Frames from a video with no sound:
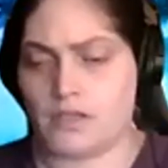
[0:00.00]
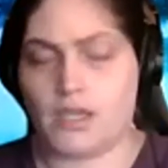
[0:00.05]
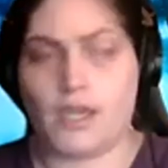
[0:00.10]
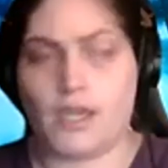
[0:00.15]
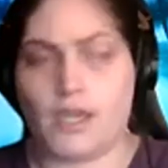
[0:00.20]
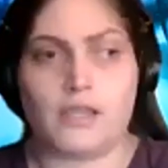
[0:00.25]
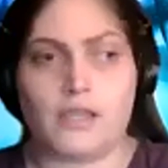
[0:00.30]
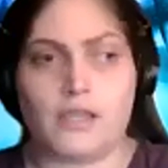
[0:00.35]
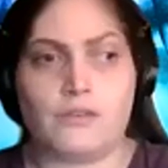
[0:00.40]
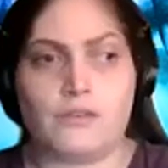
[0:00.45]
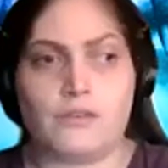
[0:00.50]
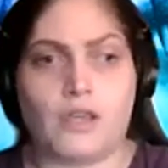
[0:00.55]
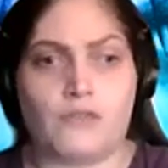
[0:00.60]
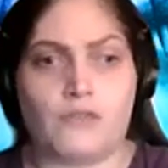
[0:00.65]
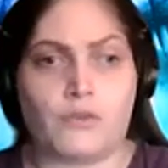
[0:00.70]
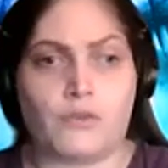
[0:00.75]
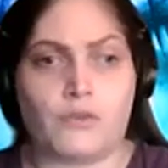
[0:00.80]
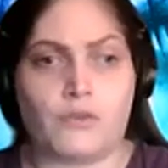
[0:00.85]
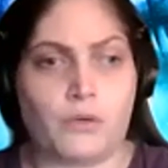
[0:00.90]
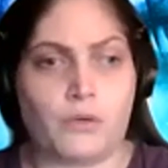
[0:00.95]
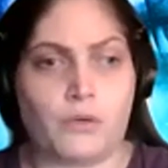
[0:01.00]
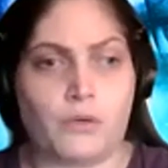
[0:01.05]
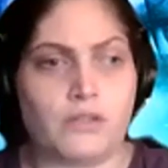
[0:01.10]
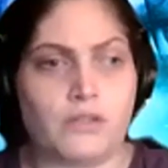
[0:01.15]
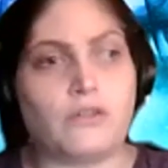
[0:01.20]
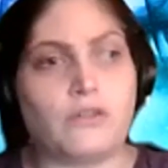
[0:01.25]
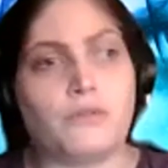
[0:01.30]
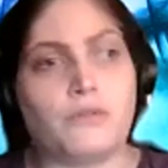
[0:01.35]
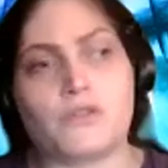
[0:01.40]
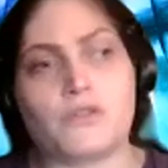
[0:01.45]
And if you want to
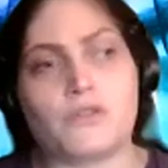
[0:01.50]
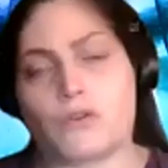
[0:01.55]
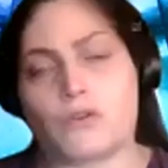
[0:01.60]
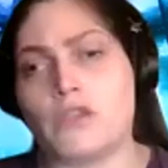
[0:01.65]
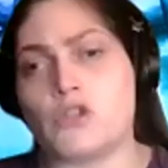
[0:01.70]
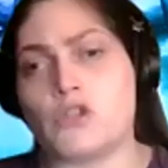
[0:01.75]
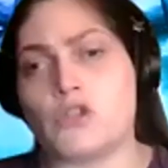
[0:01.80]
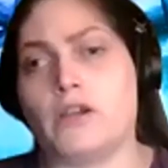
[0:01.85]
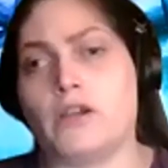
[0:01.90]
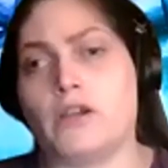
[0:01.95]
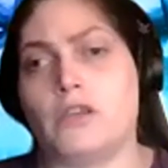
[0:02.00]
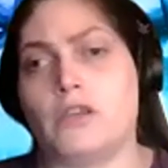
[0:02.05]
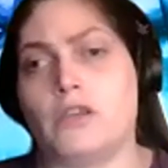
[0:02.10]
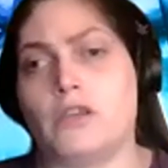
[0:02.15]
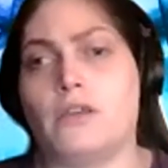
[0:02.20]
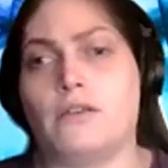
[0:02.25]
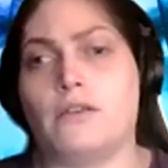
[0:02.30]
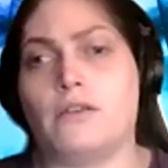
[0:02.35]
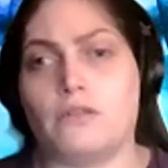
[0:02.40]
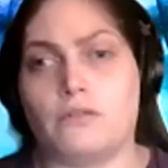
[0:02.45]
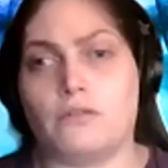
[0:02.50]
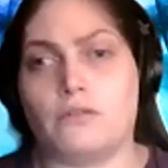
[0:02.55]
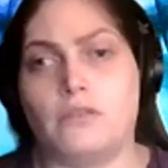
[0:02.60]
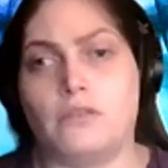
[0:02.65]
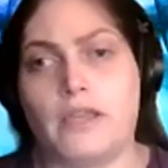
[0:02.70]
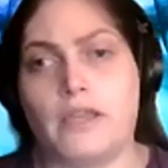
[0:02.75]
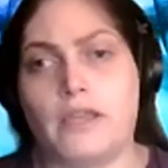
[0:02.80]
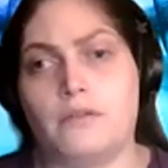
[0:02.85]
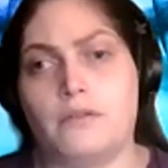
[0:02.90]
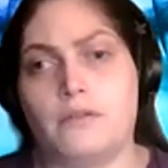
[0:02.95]
do a screenshot of it,
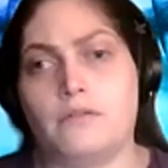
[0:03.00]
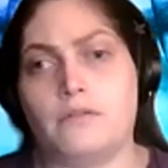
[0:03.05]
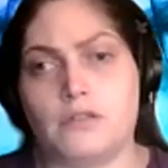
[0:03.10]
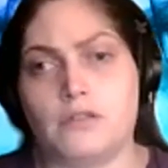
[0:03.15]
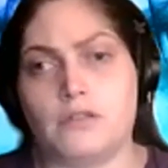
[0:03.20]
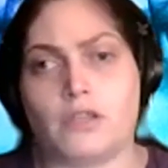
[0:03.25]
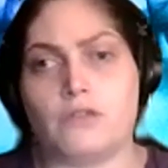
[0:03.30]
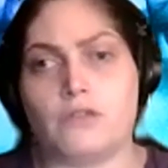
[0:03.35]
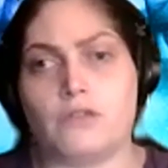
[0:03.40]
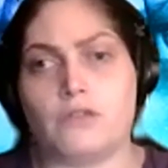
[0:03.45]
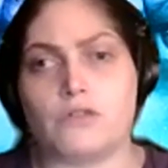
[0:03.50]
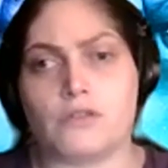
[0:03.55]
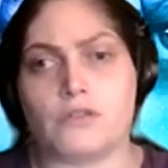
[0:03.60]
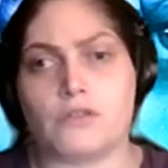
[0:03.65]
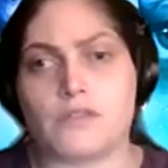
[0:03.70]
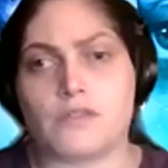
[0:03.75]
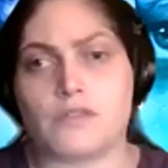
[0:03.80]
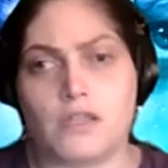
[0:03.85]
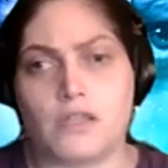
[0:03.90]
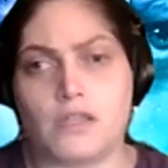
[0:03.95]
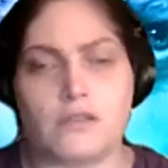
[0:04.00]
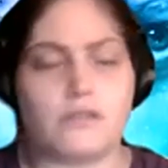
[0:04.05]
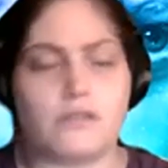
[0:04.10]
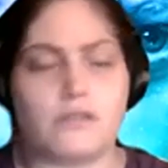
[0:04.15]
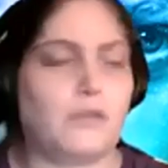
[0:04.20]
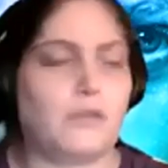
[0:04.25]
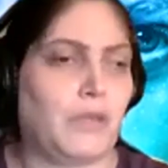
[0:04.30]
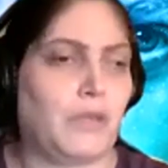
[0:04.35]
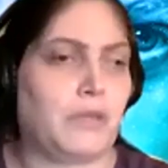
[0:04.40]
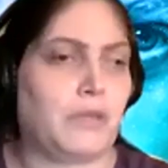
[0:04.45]
just send it
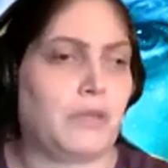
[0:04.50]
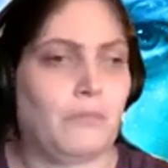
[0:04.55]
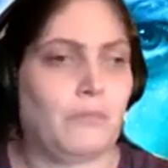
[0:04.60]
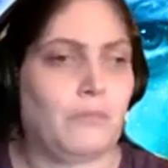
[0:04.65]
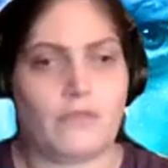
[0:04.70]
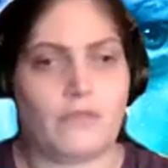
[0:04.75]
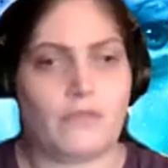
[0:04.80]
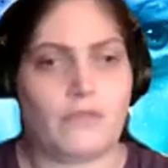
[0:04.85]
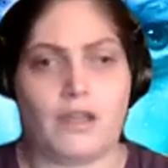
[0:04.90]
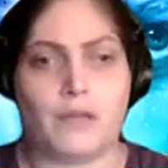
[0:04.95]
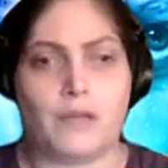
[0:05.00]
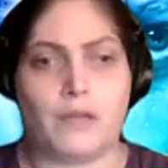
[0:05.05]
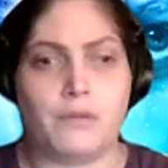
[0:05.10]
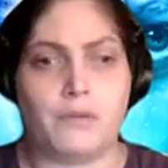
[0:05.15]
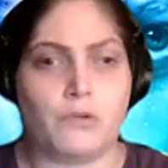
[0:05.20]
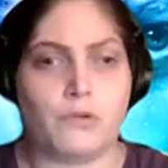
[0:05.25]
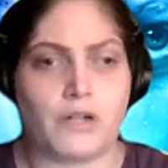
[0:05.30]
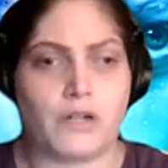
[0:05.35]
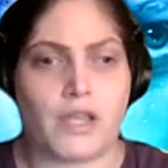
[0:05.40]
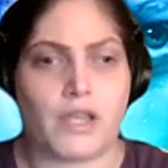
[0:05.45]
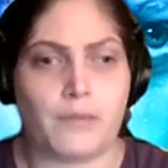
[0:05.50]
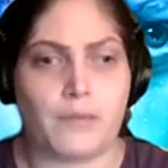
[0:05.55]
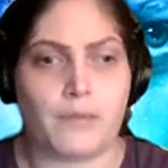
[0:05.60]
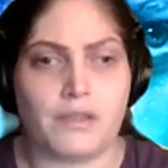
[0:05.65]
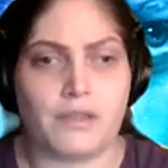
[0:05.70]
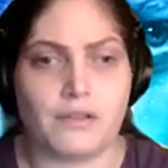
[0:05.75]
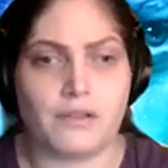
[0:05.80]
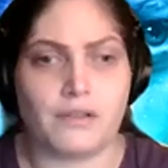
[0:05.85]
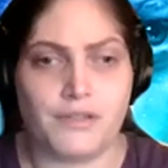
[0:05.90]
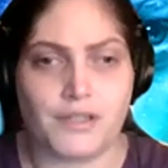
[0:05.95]
to me. I'll be more than
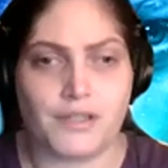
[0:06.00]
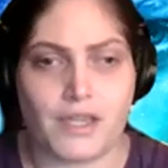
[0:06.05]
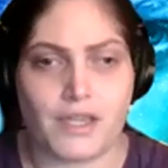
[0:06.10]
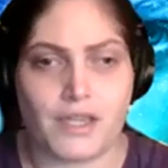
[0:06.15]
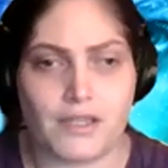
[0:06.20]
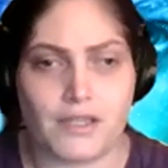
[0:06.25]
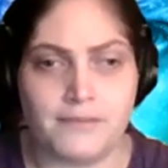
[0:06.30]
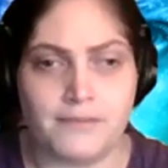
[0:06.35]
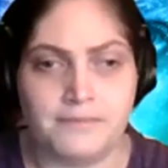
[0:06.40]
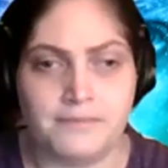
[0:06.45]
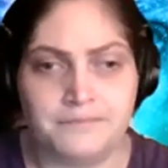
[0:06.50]
happy to look at it.